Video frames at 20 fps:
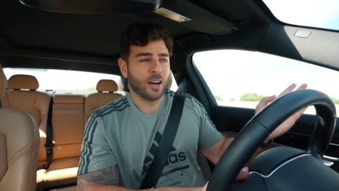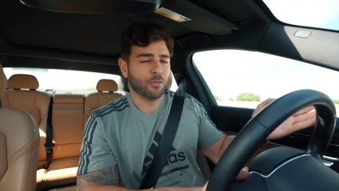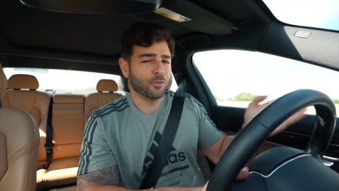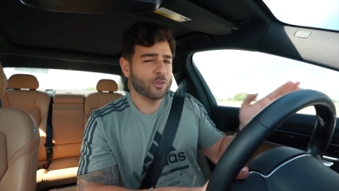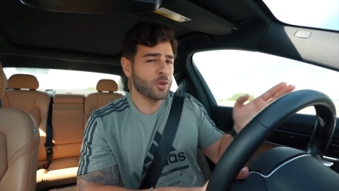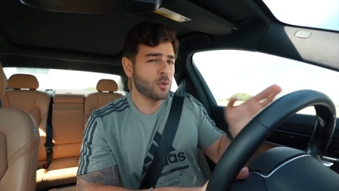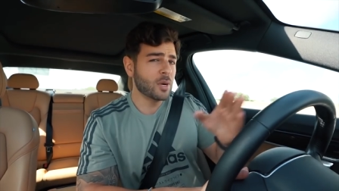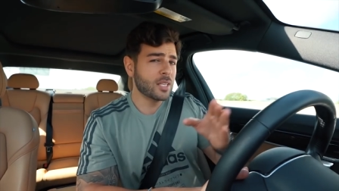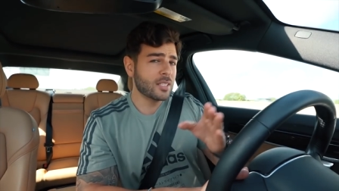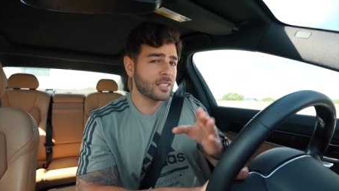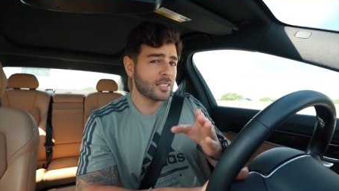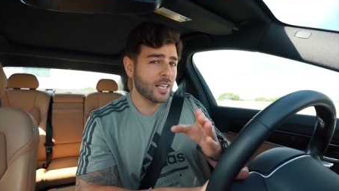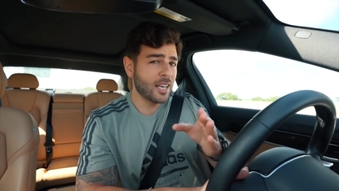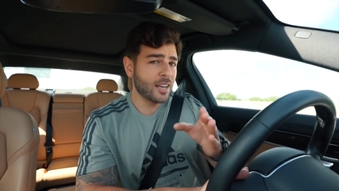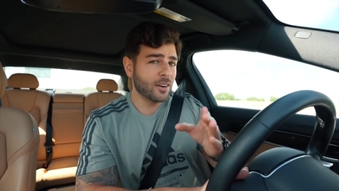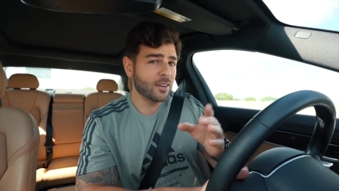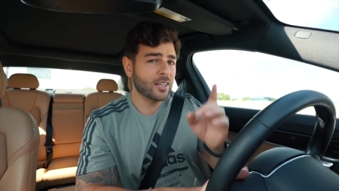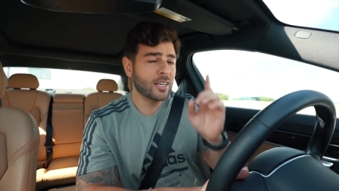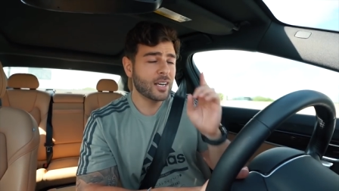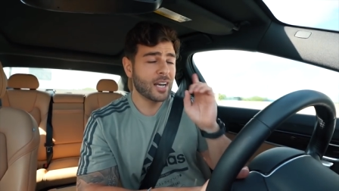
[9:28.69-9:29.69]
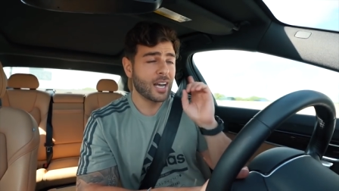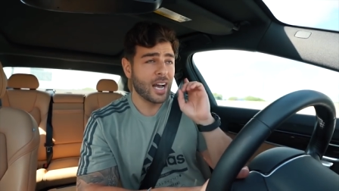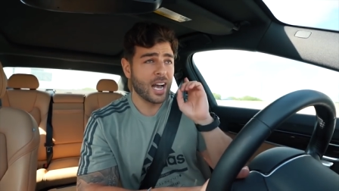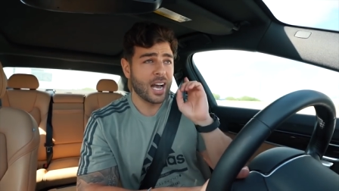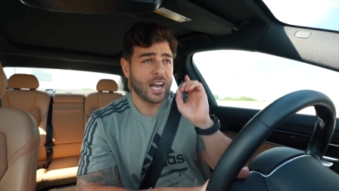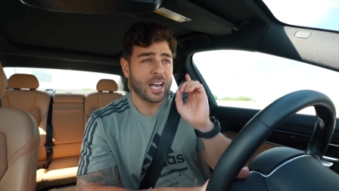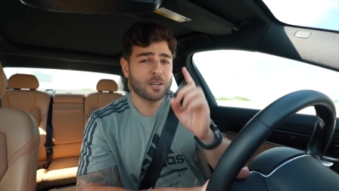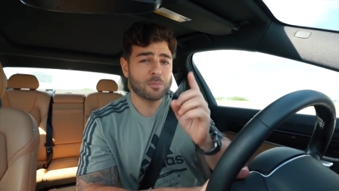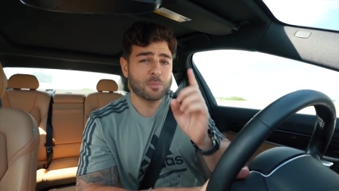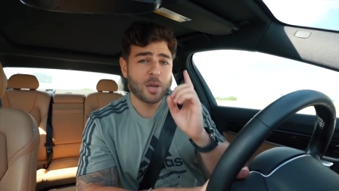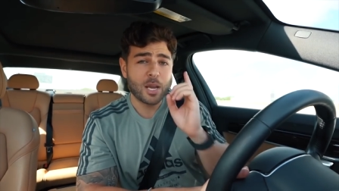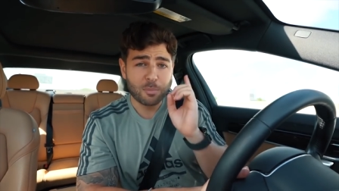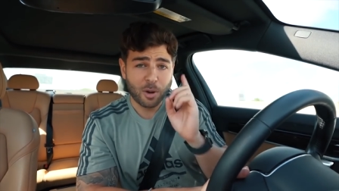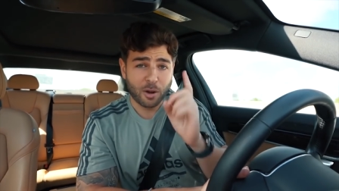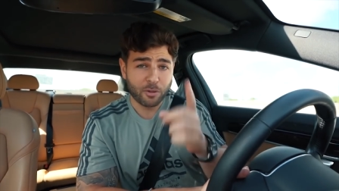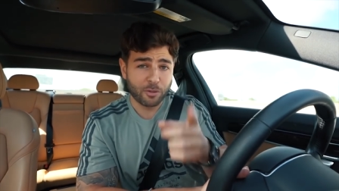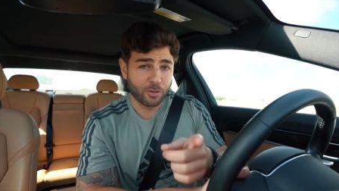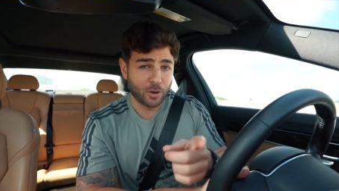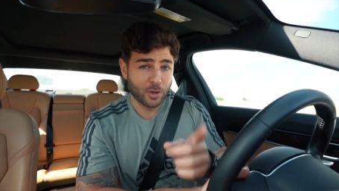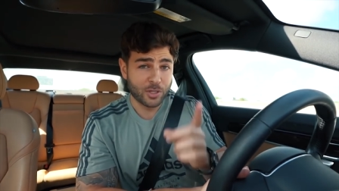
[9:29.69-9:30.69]
A few months later, I had made
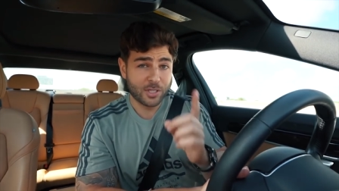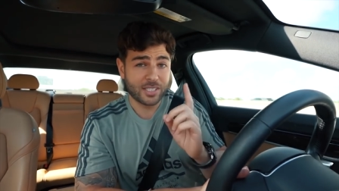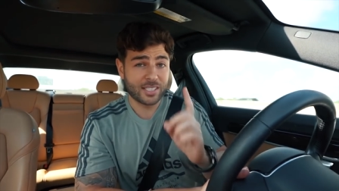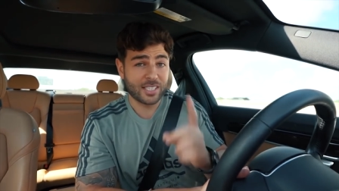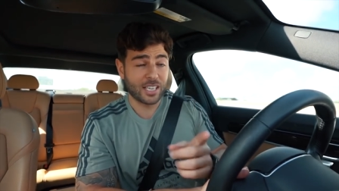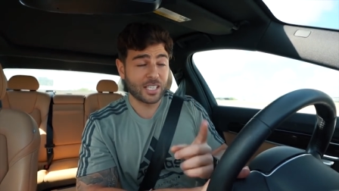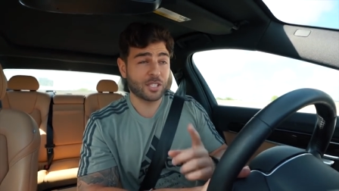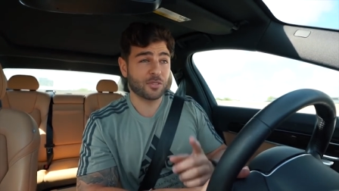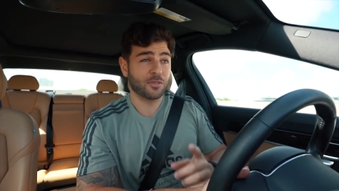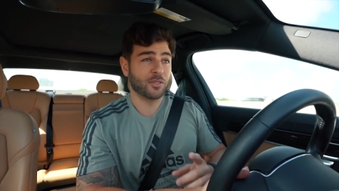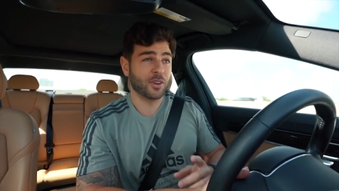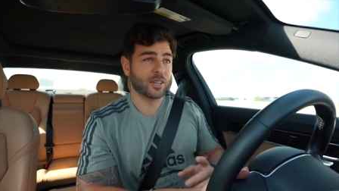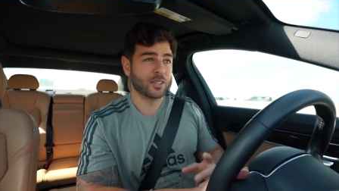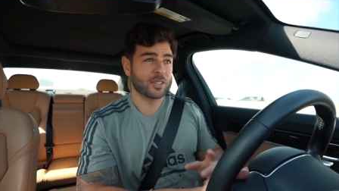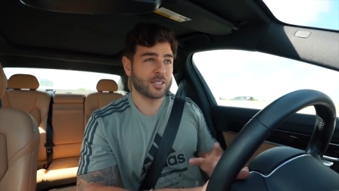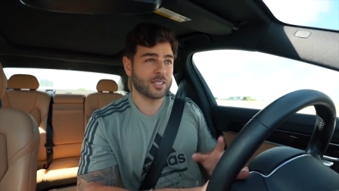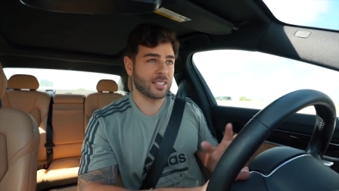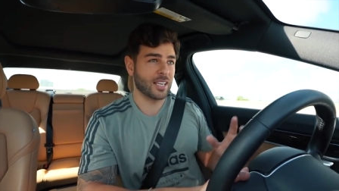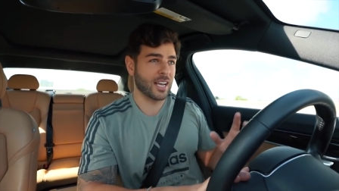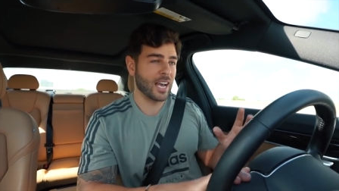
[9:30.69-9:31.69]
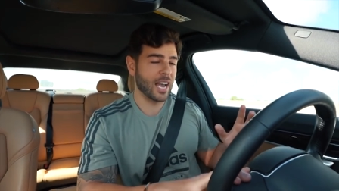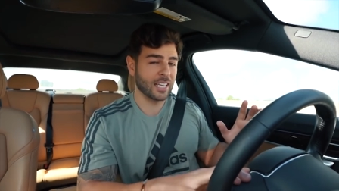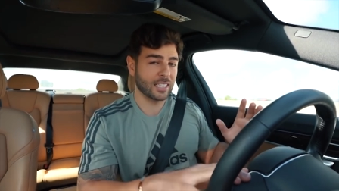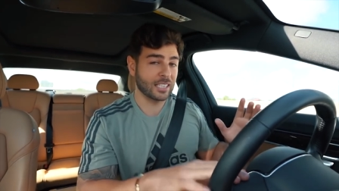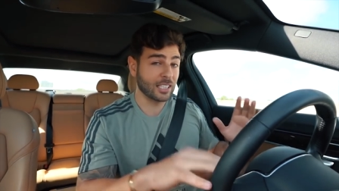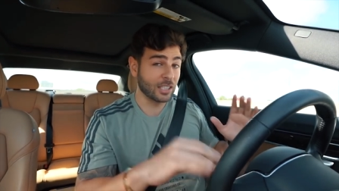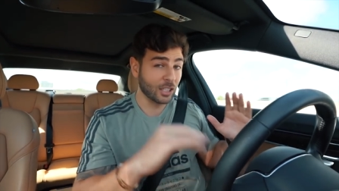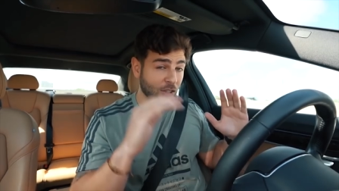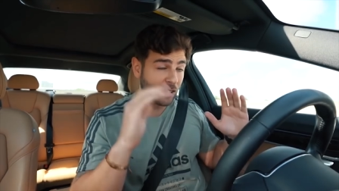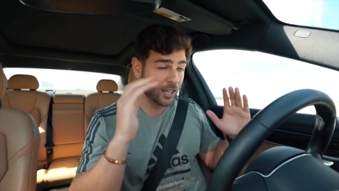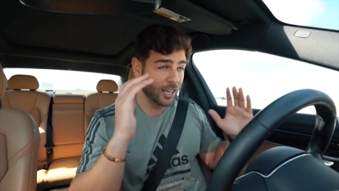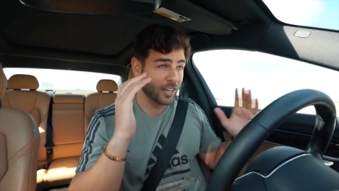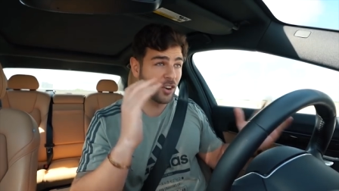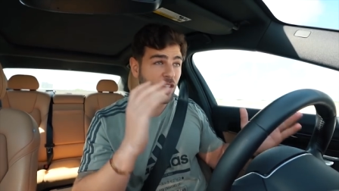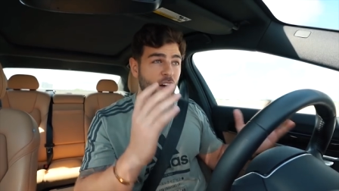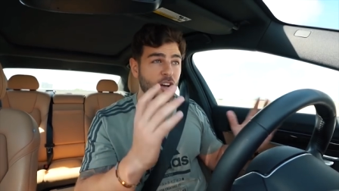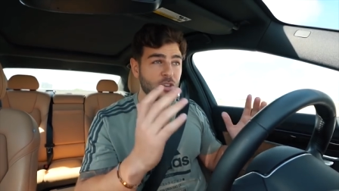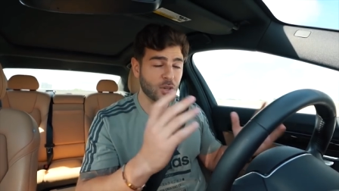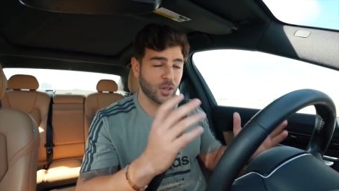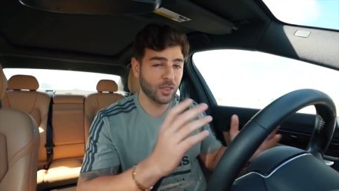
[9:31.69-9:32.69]
my first six figures. I had cleared a
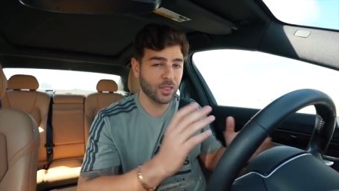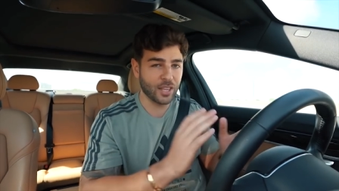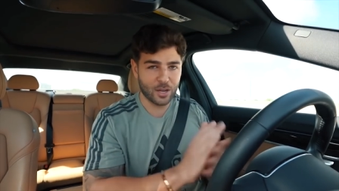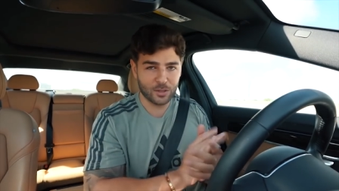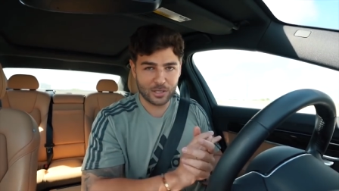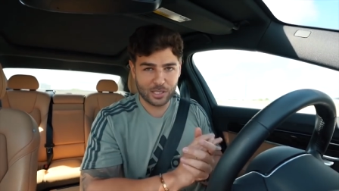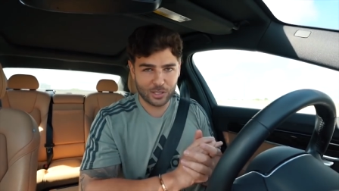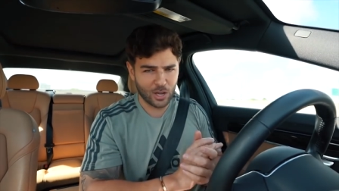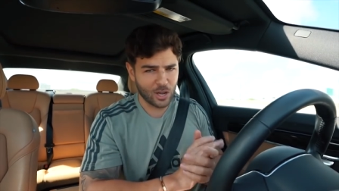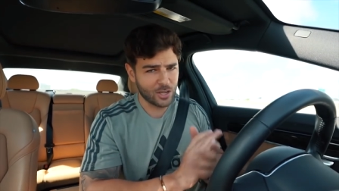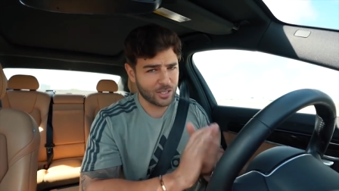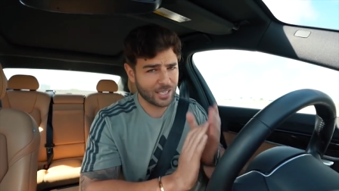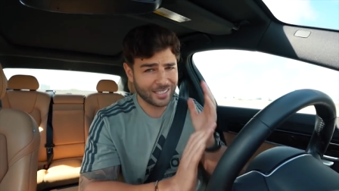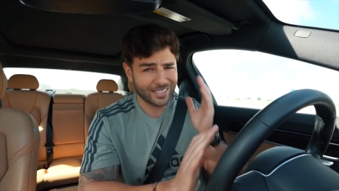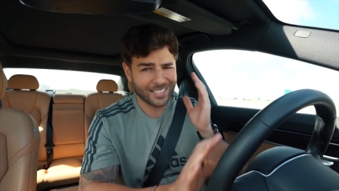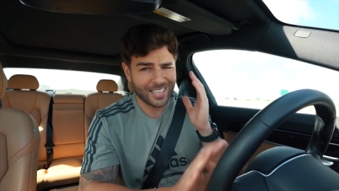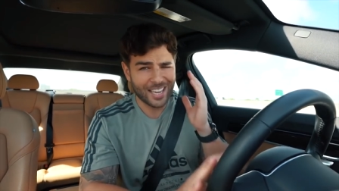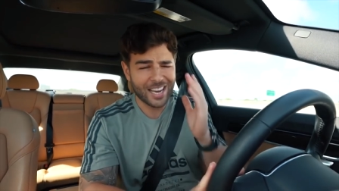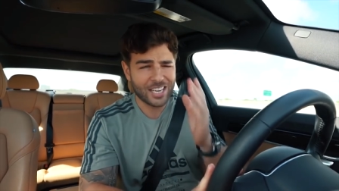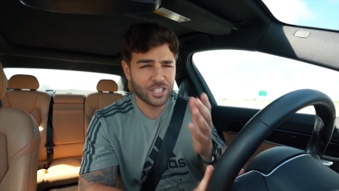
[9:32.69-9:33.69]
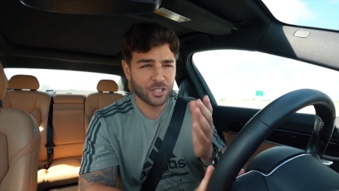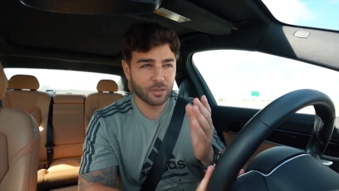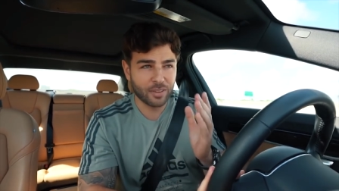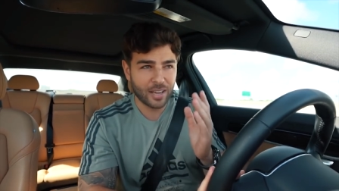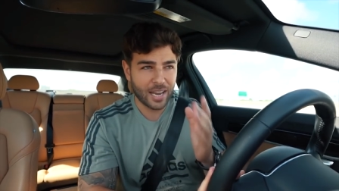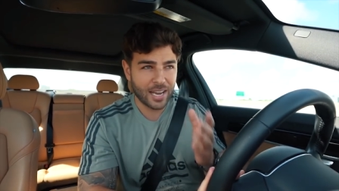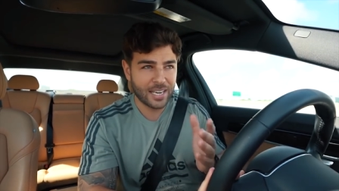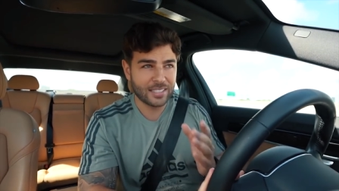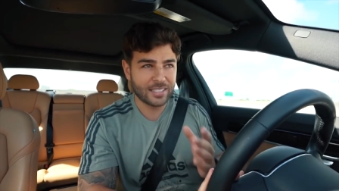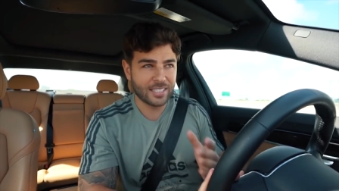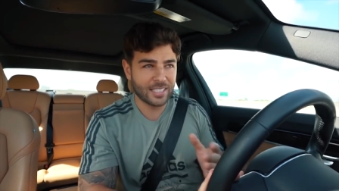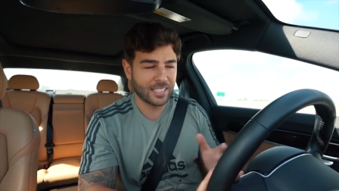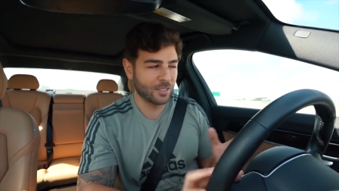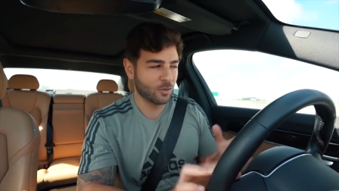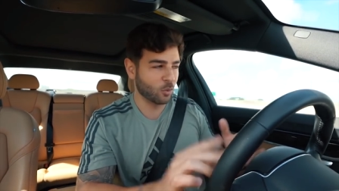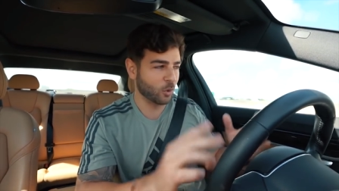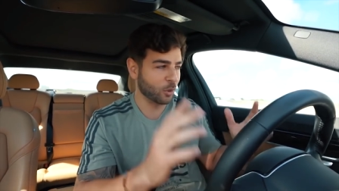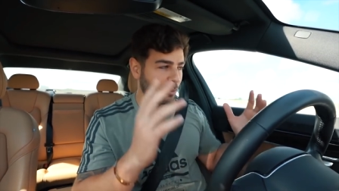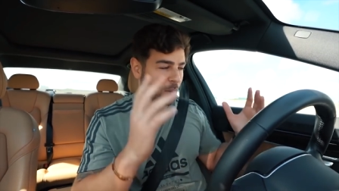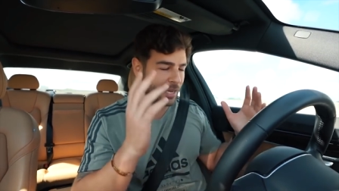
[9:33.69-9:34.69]
hundred thousand dollars at the age of
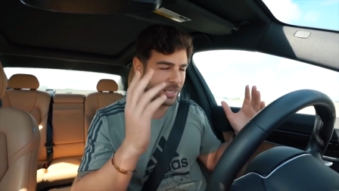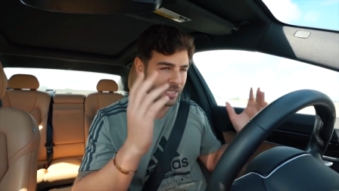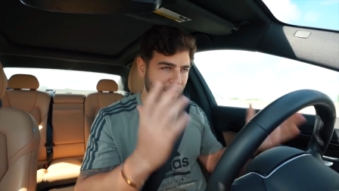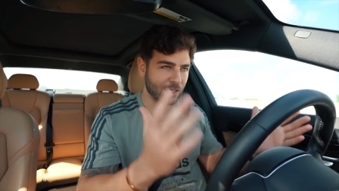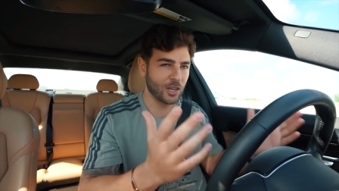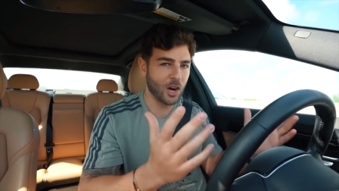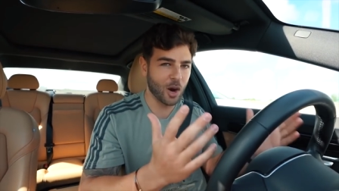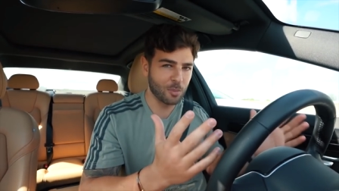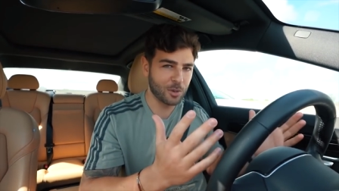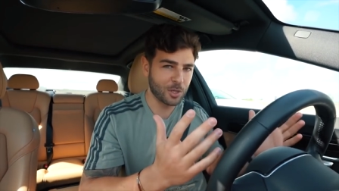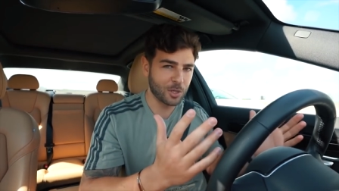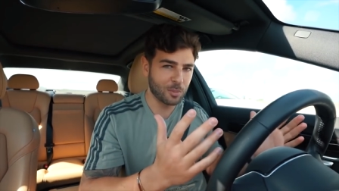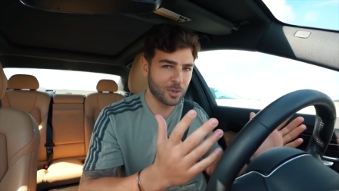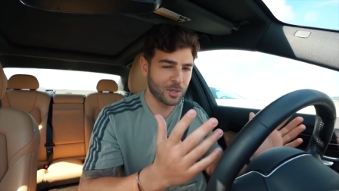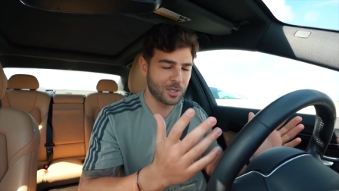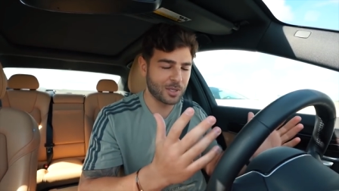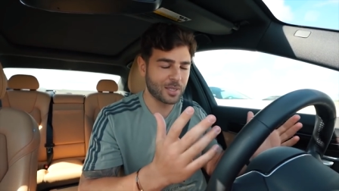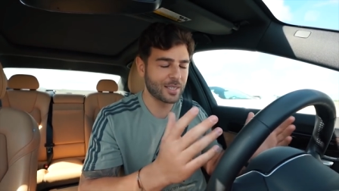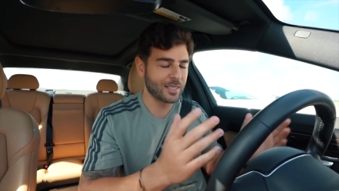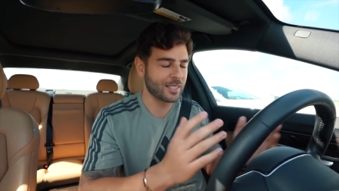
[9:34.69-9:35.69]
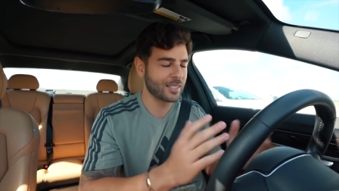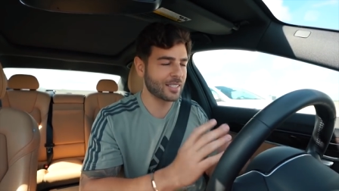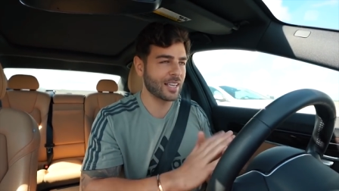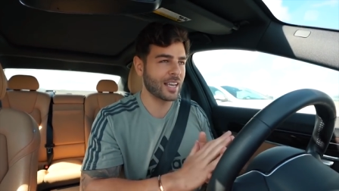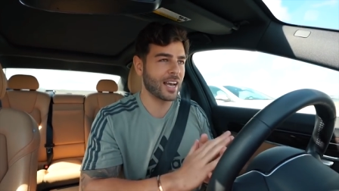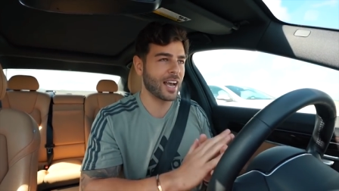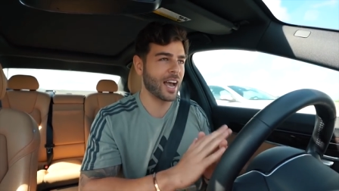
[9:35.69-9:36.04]
eighteen with my e-commerce business.